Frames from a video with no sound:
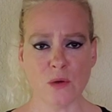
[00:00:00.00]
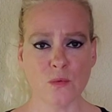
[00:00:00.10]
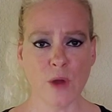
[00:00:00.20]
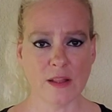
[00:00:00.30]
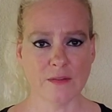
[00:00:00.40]

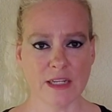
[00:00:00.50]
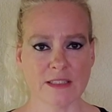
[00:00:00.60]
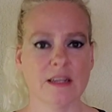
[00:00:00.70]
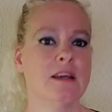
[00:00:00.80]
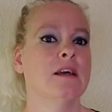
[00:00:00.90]

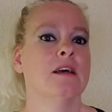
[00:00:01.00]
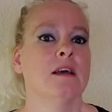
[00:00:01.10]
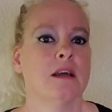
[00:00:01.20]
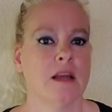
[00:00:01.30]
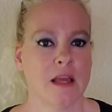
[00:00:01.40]
relevant.
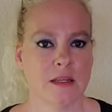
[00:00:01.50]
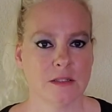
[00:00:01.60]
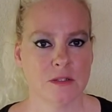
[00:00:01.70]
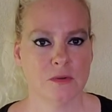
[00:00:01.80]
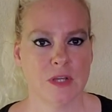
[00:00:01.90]

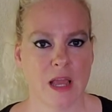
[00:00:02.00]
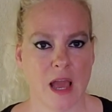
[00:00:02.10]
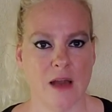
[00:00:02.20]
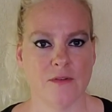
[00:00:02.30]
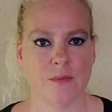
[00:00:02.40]
Is losing a
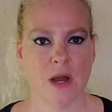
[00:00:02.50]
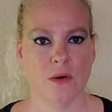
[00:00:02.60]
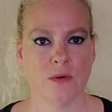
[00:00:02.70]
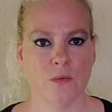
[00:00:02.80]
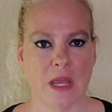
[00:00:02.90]
half a
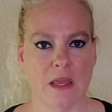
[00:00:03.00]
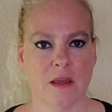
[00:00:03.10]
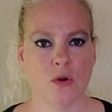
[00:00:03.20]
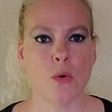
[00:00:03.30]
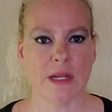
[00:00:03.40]
pound a
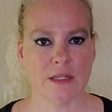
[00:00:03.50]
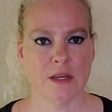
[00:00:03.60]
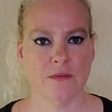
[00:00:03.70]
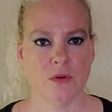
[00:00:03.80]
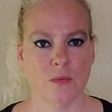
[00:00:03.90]
week going to
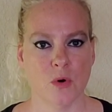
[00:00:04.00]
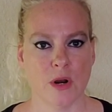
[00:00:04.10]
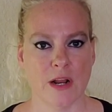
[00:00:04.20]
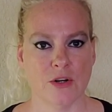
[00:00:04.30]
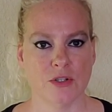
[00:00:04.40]
give you
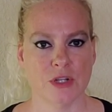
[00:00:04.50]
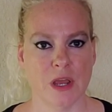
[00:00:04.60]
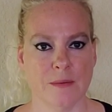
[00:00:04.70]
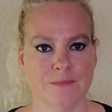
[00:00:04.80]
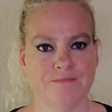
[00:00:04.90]
more
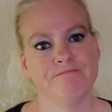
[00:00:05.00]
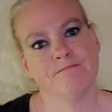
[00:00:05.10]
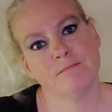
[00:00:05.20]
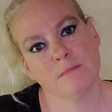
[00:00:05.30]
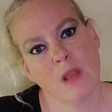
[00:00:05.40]
energy?
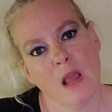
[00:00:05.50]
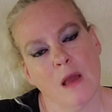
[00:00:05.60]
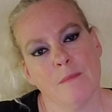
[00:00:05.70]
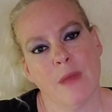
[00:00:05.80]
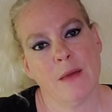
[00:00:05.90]

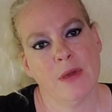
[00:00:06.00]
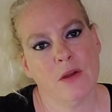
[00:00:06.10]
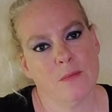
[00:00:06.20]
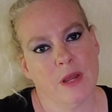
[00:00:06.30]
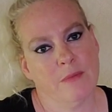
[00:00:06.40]

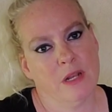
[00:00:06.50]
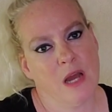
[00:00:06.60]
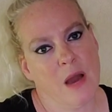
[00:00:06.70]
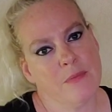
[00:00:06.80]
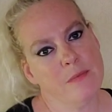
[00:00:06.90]
Maybe or maybe
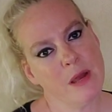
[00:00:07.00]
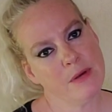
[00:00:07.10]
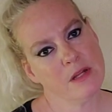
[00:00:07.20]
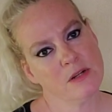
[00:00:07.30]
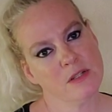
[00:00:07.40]
not, but
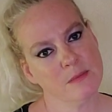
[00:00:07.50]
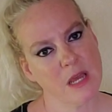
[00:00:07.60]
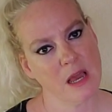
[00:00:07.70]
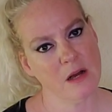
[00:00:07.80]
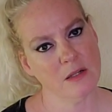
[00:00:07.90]
maybe there's
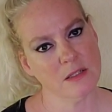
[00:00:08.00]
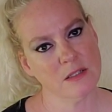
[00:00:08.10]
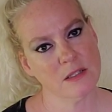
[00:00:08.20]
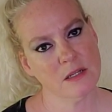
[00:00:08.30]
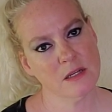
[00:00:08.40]
something
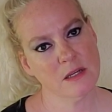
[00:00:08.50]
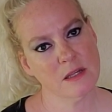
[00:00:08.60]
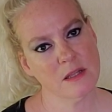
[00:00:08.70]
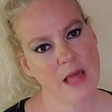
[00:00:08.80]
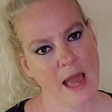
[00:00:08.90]
else
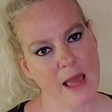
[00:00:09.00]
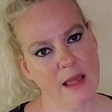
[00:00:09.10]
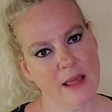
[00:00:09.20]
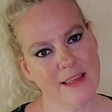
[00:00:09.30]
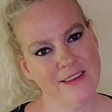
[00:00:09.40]
that
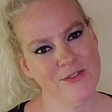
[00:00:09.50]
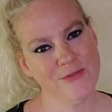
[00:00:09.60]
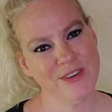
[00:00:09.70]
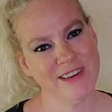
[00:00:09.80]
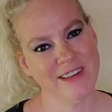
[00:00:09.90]
you
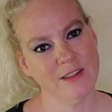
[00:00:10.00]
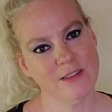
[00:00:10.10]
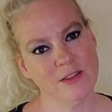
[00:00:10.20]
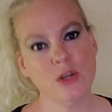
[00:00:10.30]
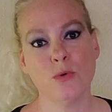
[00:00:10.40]
feel
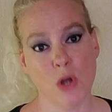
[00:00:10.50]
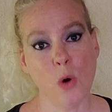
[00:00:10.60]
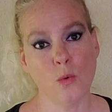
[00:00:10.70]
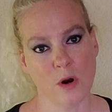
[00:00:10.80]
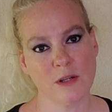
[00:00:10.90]
you know
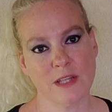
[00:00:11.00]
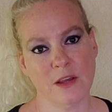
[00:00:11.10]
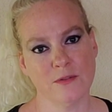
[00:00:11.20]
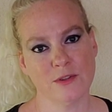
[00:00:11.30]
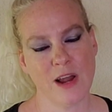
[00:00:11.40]
works that
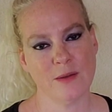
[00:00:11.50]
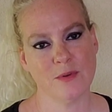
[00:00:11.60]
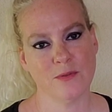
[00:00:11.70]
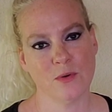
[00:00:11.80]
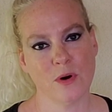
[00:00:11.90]
you've tried
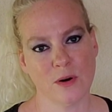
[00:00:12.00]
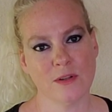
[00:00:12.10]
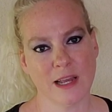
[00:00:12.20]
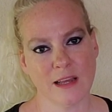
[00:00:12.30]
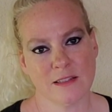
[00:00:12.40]
before.
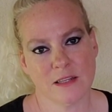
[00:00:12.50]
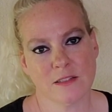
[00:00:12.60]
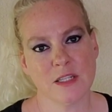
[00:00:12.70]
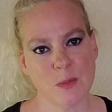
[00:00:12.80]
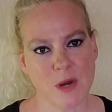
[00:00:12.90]
Like I said,
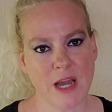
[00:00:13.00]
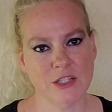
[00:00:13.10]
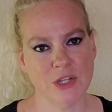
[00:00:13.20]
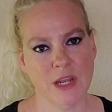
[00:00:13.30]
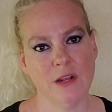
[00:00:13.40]
sleep
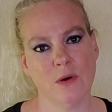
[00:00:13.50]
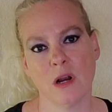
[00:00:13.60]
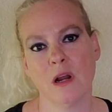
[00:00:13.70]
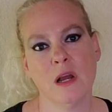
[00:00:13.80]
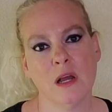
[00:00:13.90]
hygiene or